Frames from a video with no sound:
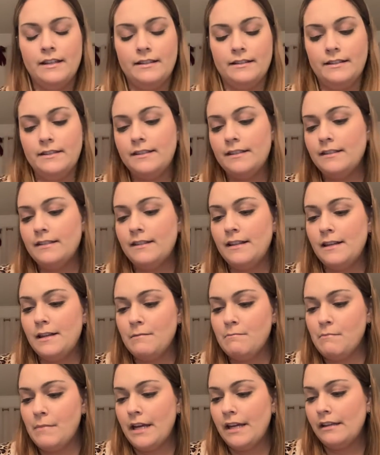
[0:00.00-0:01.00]
This is the
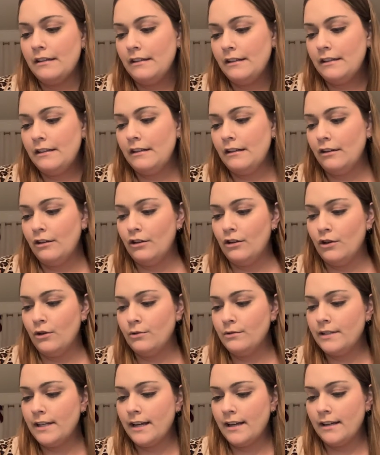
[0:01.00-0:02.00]
Malin and
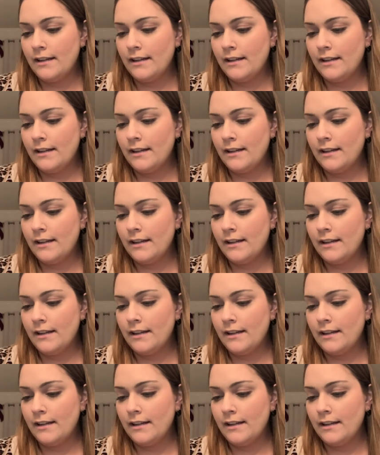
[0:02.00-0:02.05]
Goetz